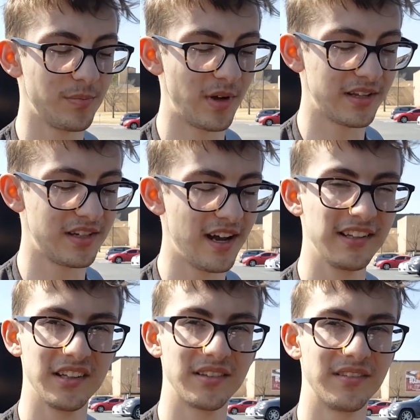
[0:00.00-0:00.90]
but it's not
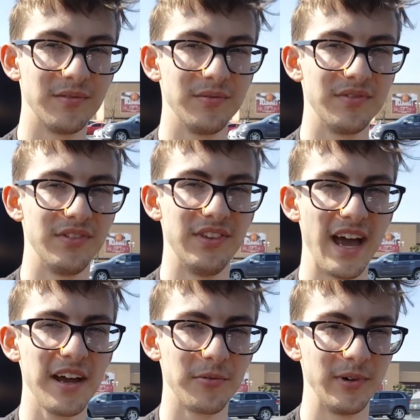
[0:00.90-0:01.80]

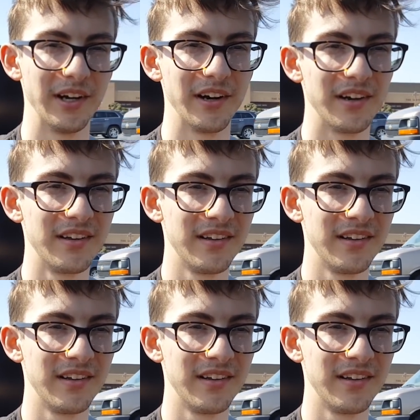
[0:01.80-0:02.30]
that weird.